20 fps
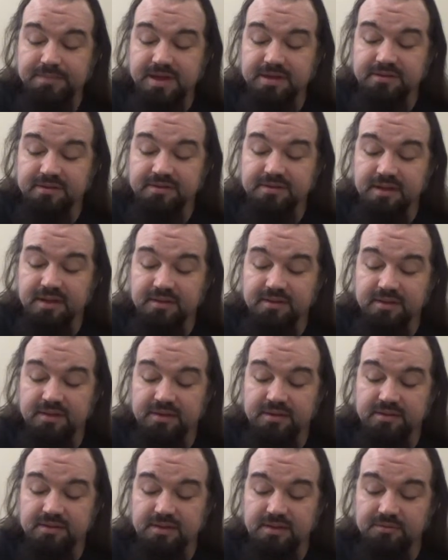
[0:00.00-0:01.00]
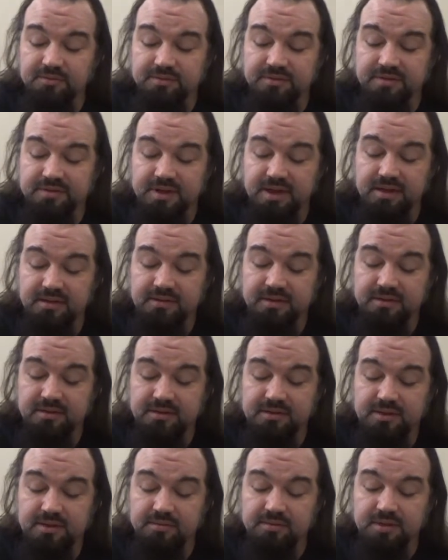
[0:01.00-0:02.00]
stating that it was decided
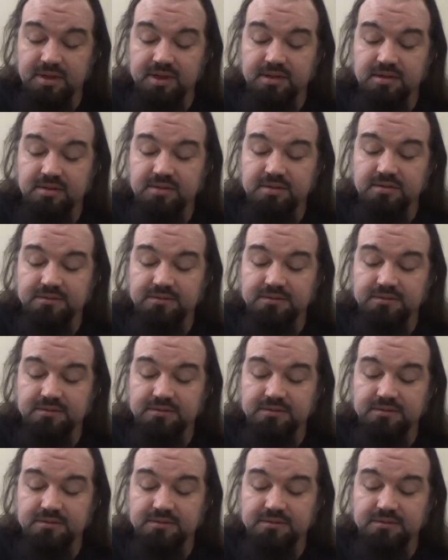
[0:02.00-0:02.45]
that